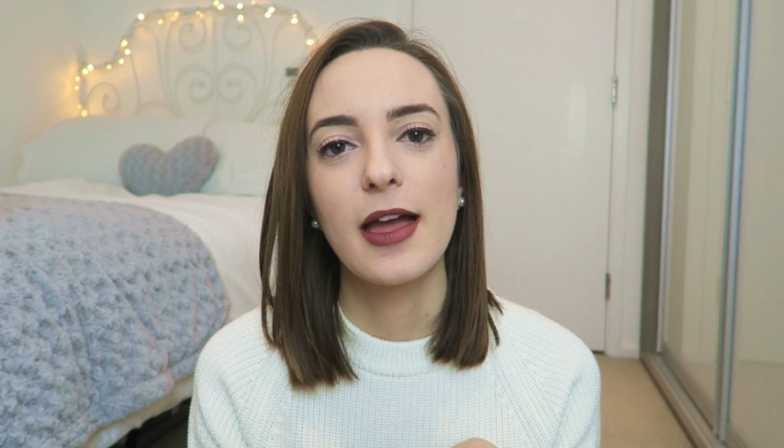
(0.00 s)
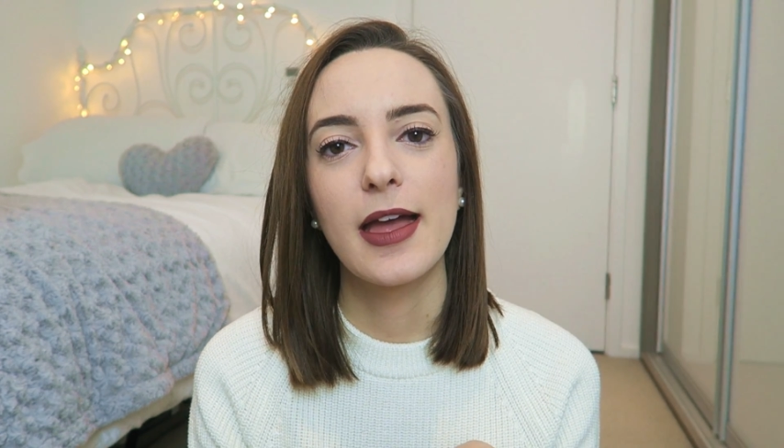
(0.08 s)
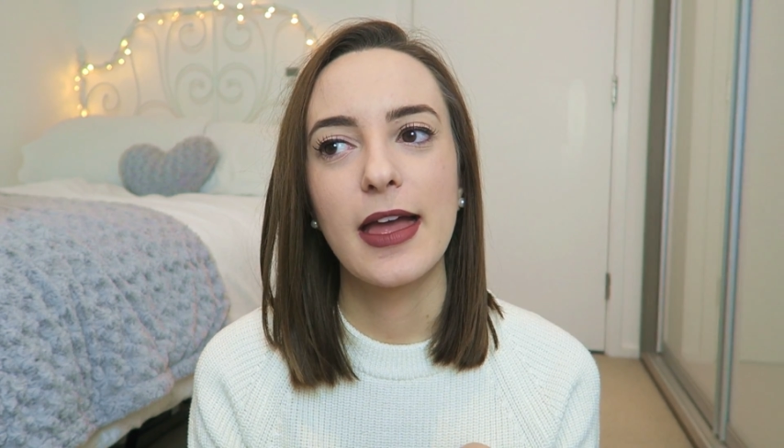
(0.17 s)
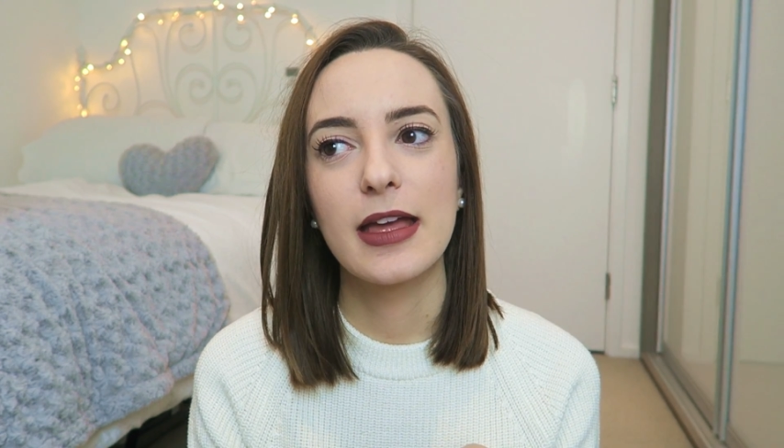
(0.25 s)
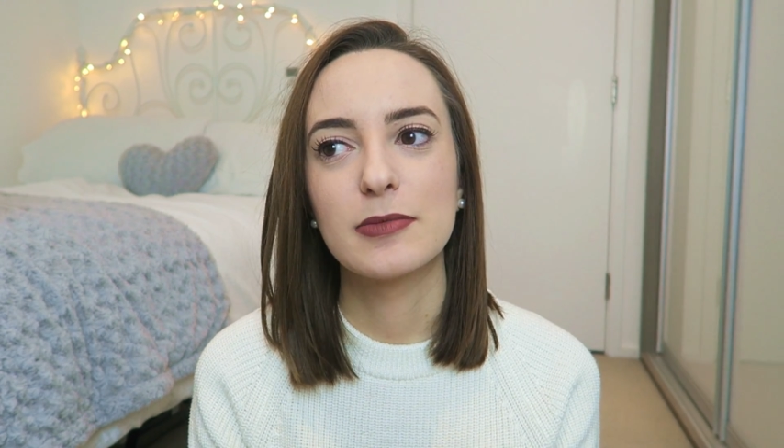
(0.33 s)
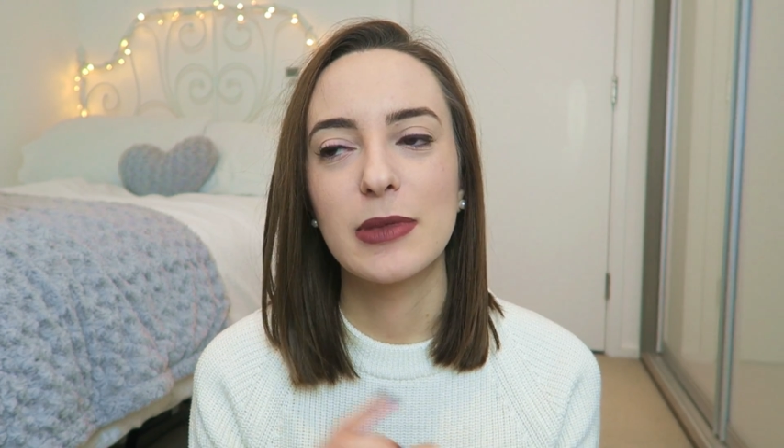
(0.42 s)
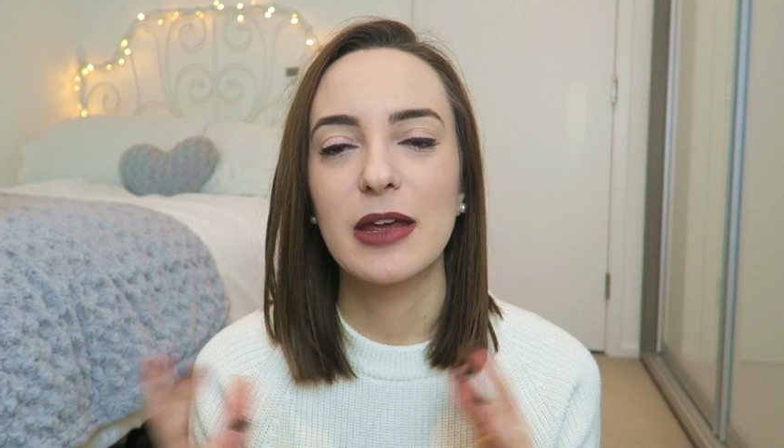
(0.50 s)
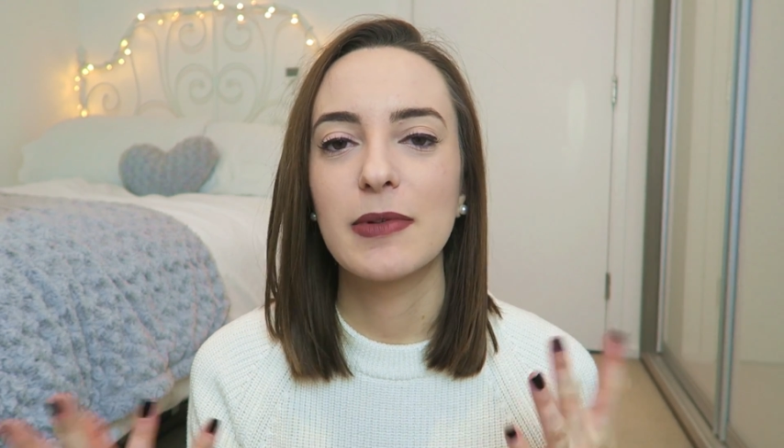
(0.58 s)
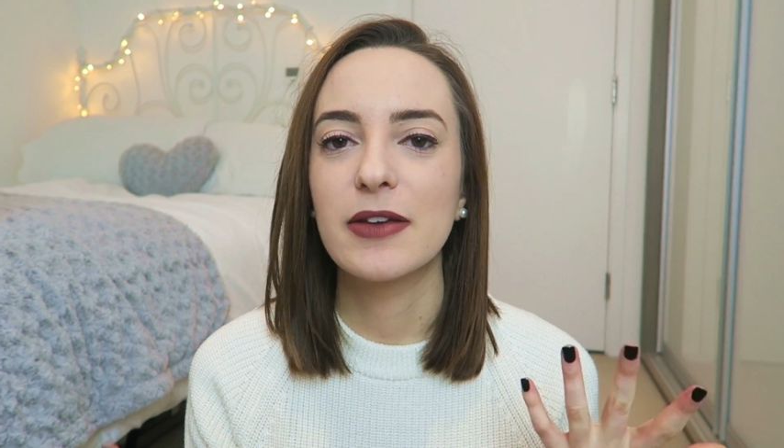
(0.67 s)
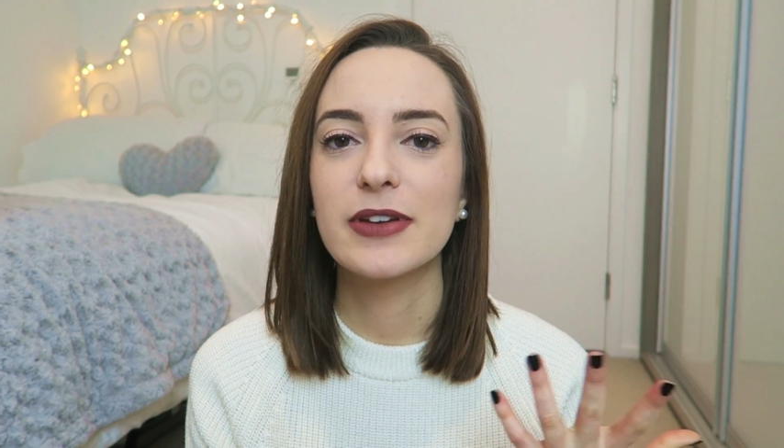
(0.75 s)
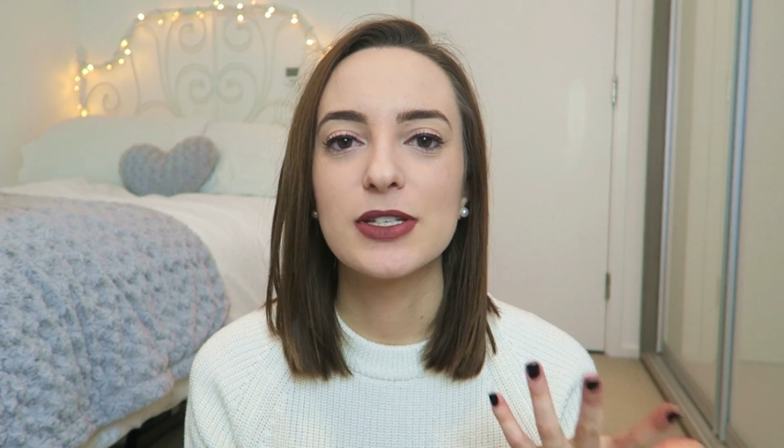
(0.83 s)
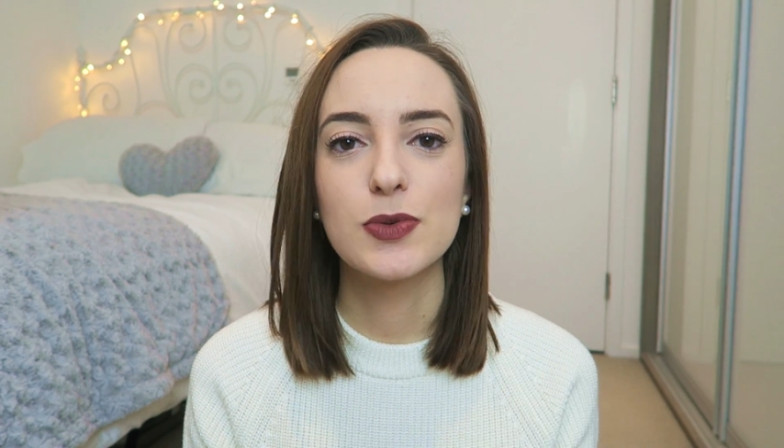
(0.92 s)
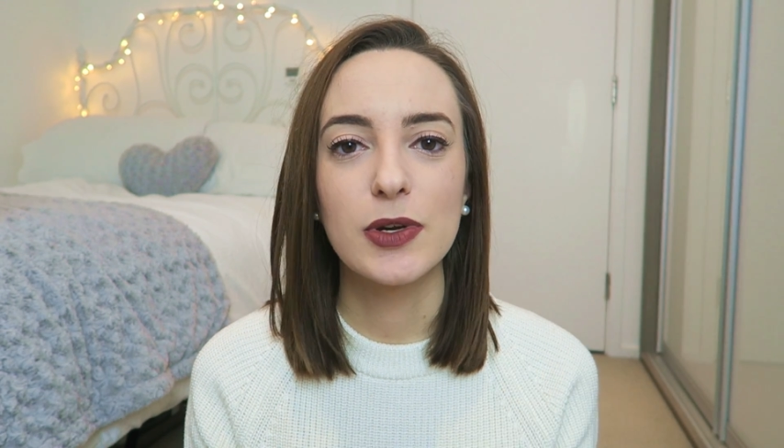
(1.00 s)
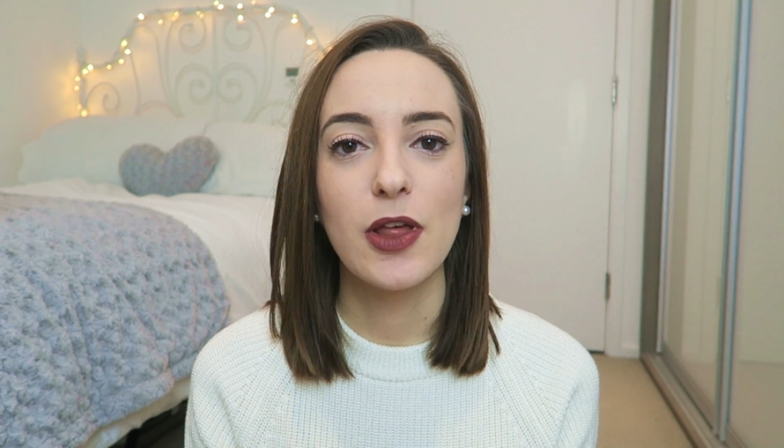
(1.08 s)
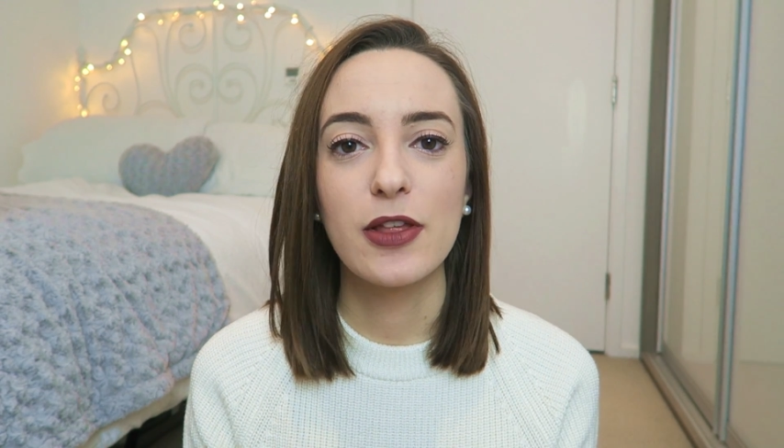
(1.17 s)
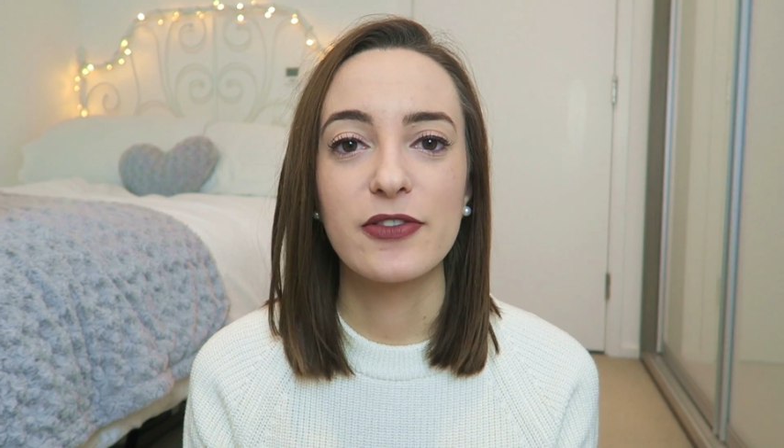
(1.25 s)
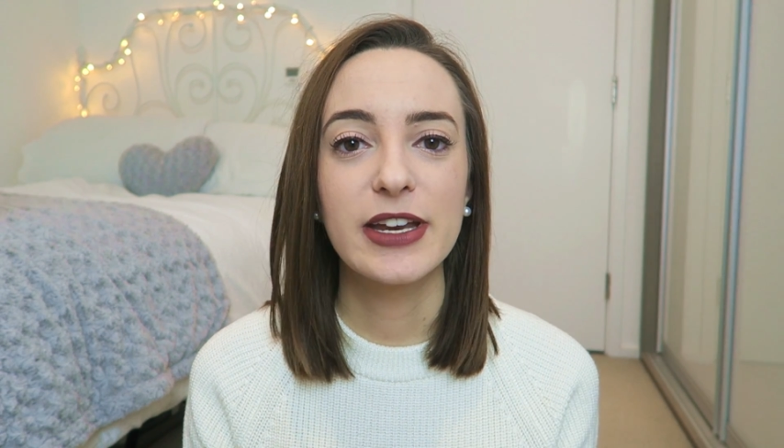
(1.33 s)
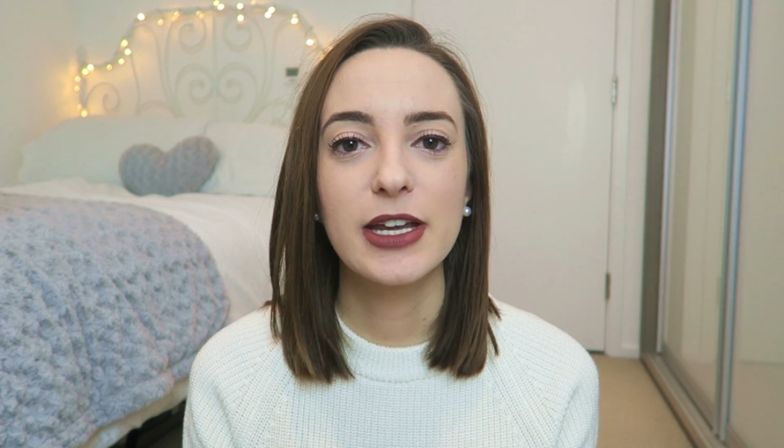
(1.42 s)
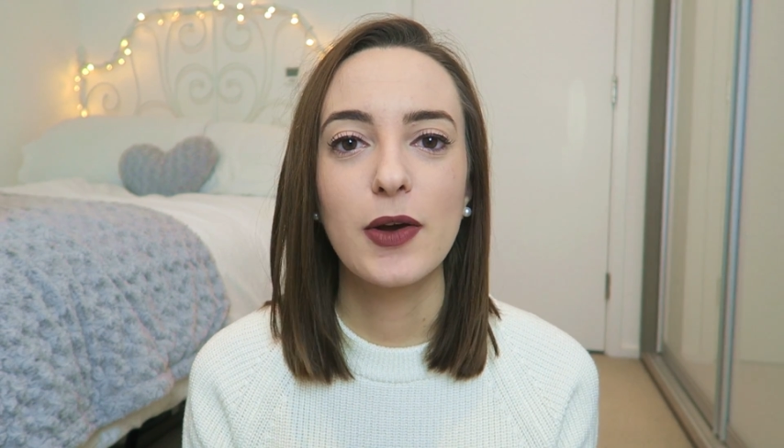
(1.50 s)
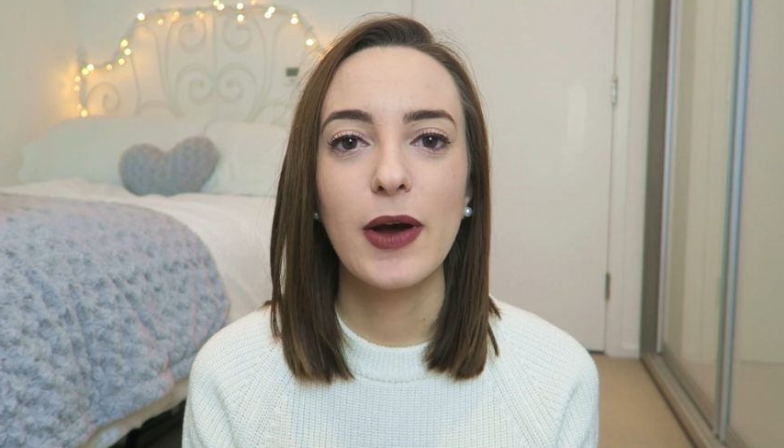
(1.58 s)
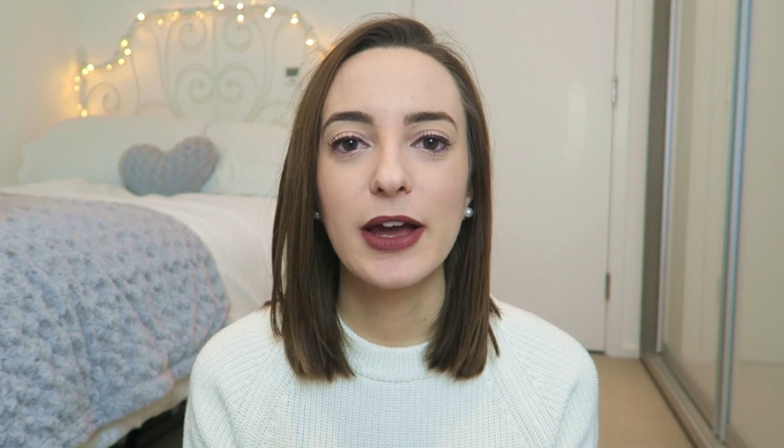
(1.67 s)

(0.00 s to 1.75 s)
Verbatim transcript: and maybe even do another video.